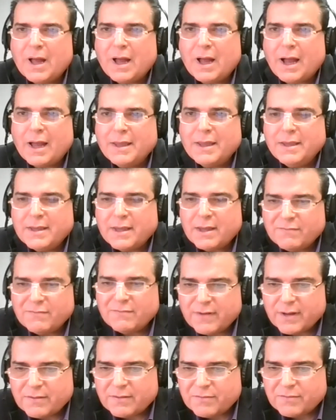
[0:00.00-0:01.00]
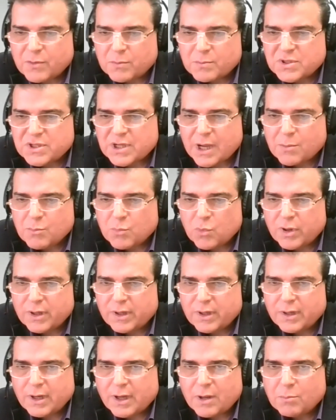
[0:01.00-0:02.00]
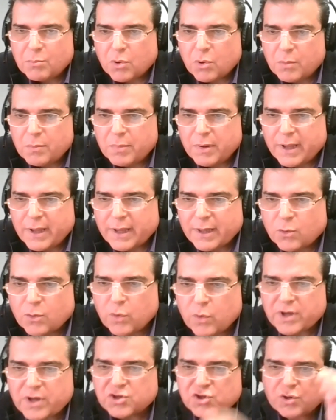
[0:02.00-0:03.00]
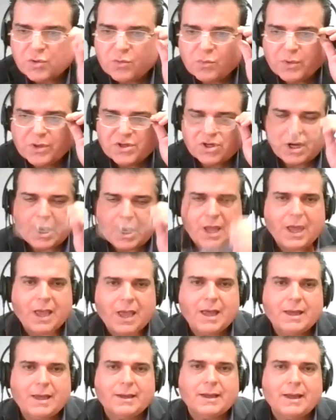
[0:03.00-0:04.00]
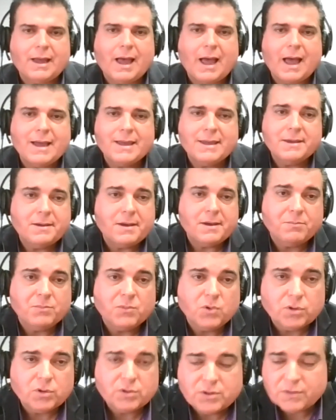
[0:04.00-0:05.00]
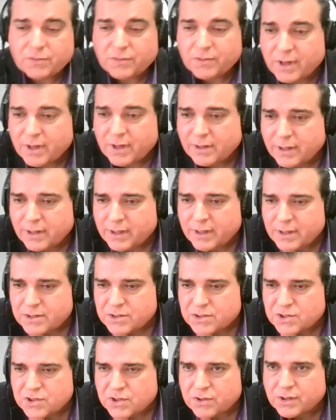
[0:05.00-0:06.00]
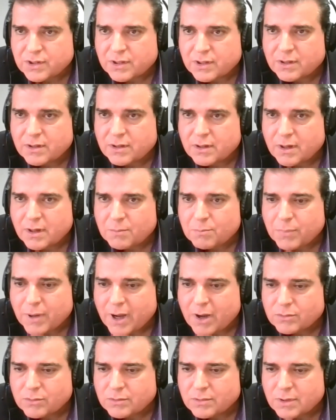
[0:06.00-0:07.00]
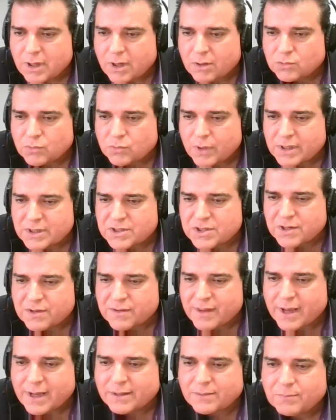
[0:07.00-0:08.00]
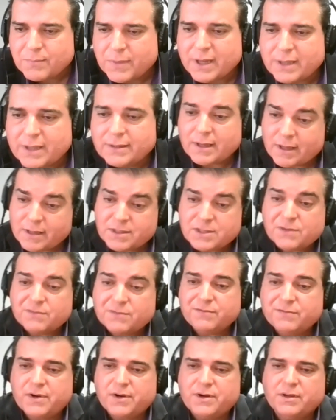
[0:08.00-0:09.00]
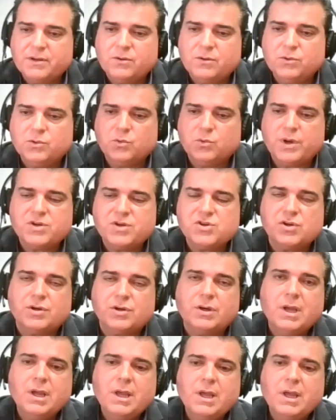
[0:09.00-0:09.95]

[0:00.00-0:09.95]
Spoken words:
I have from someone, Bob, a question which I am not really certain about how to answer that, but it's a very good question.